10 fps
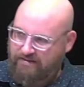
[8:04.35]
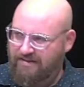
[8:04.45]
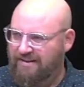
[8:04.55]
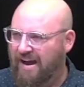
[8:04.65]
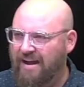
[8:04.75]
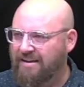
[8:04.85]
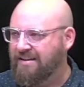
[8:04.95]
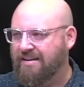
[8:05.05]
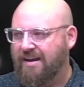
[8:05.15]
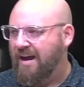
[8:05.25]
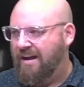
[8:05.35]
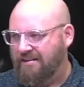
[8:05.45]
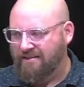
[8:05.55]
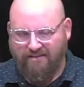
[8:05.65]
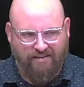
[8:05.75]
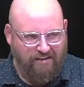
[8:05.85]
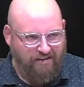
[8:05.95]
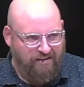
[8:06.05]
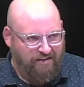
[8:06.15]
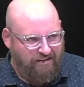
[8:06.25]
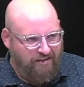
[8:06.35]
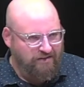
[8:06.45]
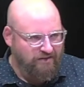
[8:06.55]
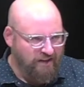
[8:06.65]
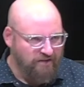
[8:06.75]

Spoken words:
denying God is a